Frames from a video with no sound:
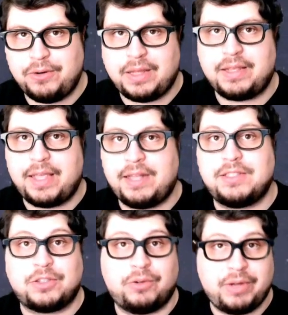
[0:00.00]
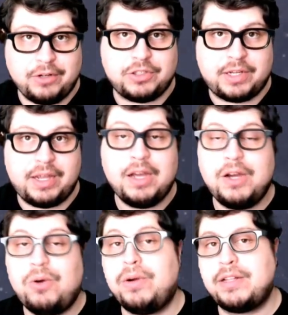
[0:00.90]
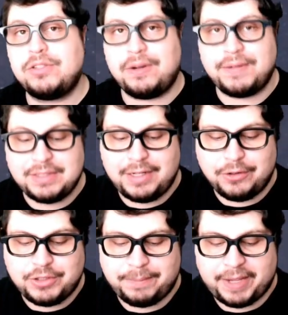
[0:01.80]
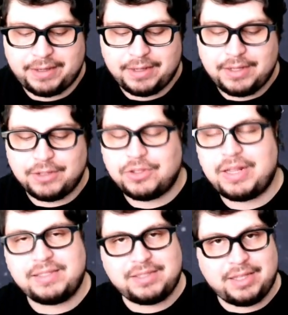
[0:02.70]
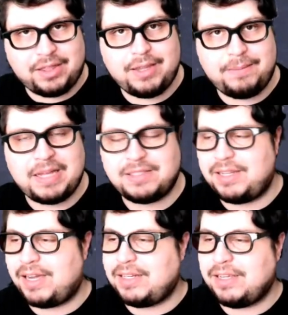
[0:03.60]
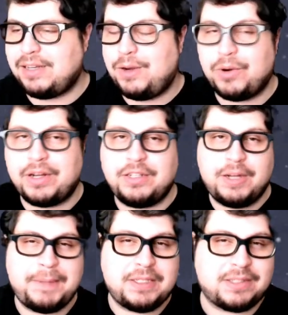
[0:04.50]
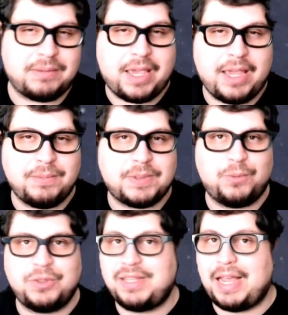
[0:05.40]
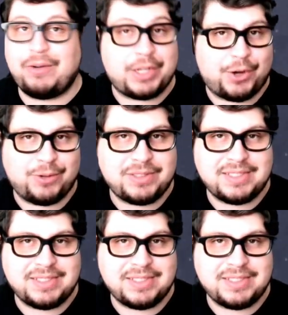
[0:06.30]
that gains its own energy, or it can serve as an energy bank. So that's the theme, that's the idea. We're going to jump into some games and we'll see how it goes.